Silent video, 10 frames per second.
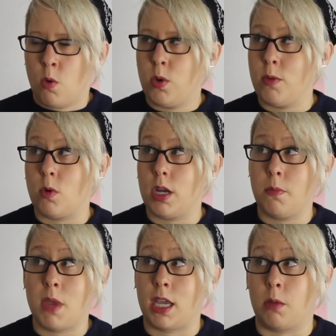We
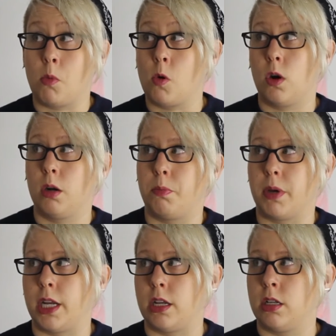want to make
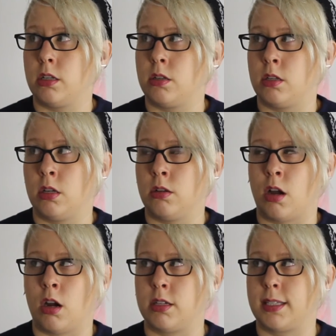more, but
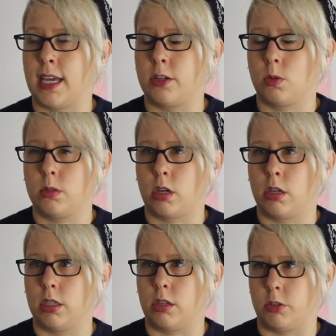our schedules
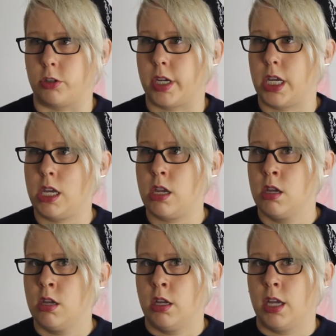are a little tricky,